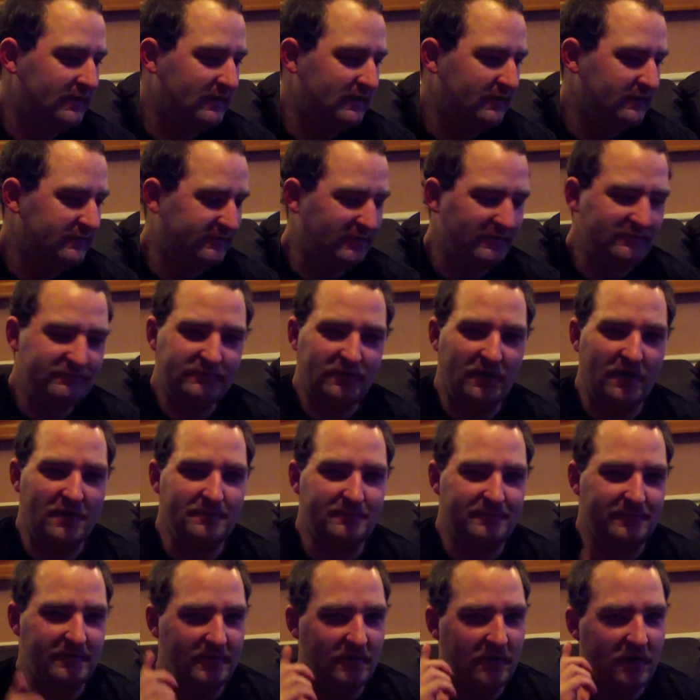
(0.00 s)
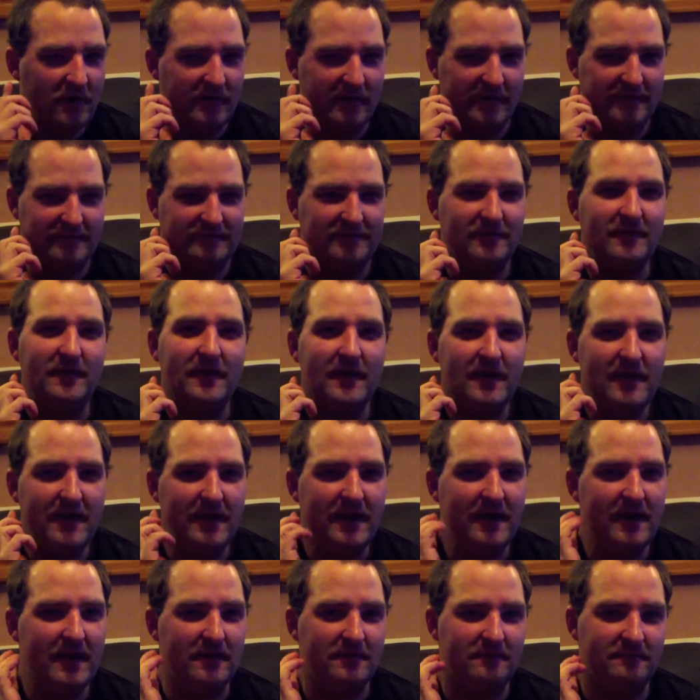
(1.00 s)
sometimes you can't actually
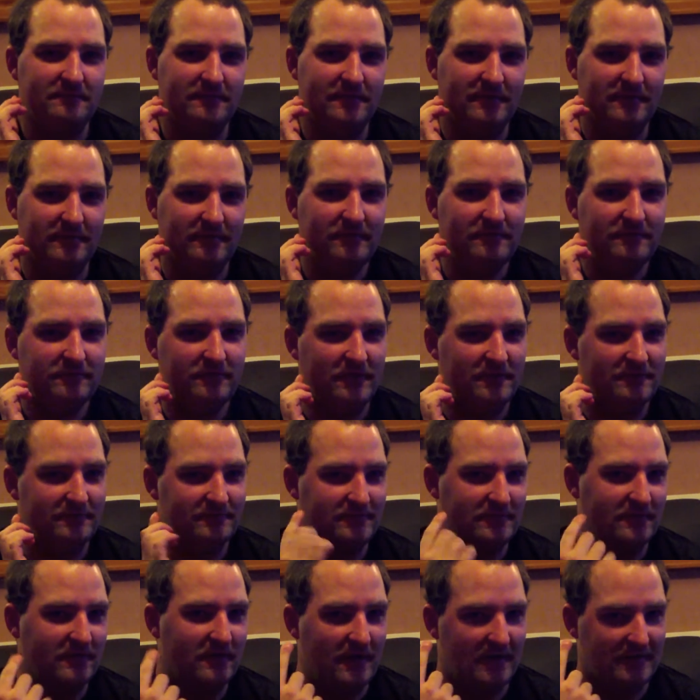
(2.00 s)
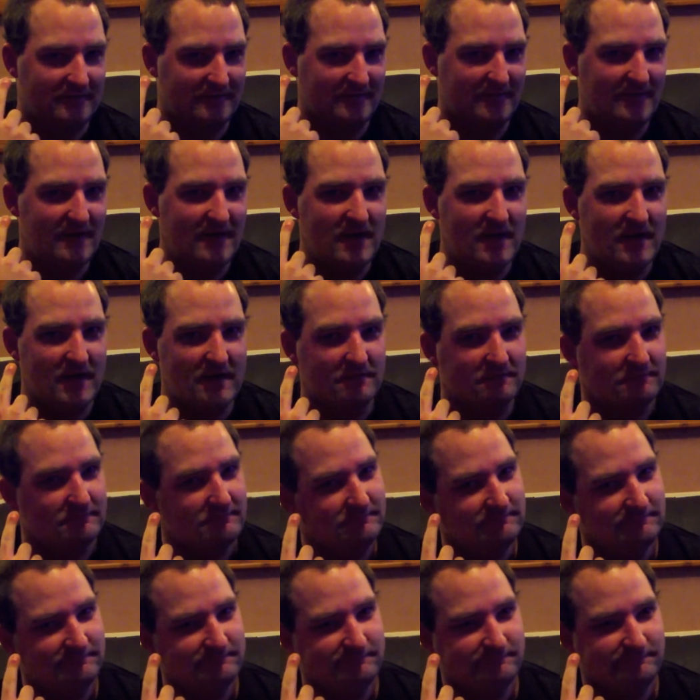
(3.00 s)
hear. Sometimes you can't actually hear
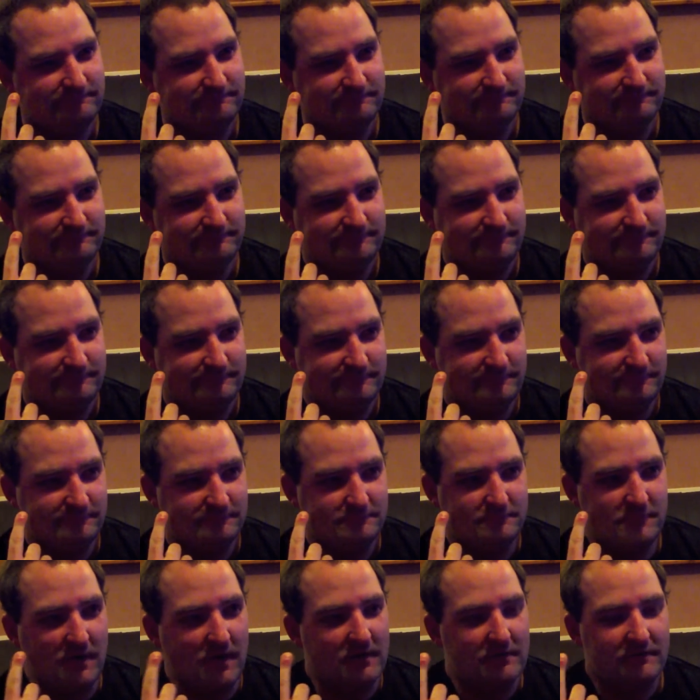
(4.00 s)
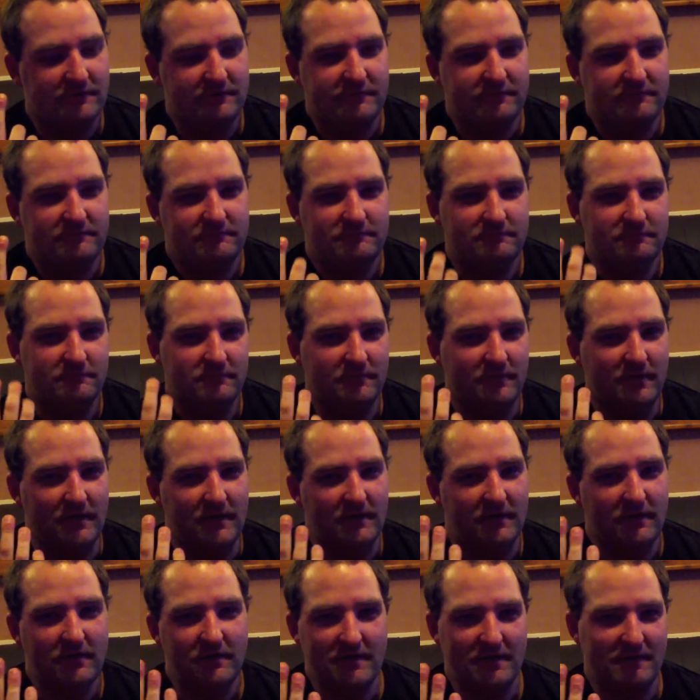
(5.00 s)
much. Like
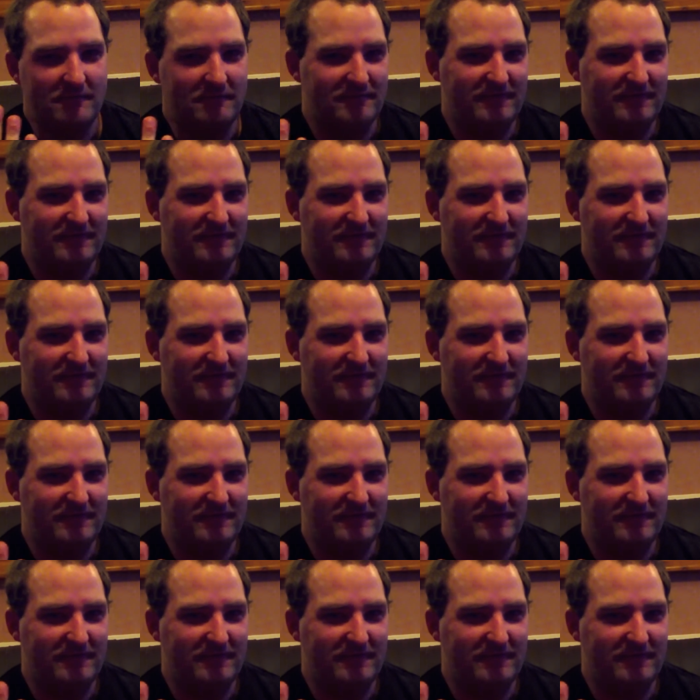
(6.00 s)
you can't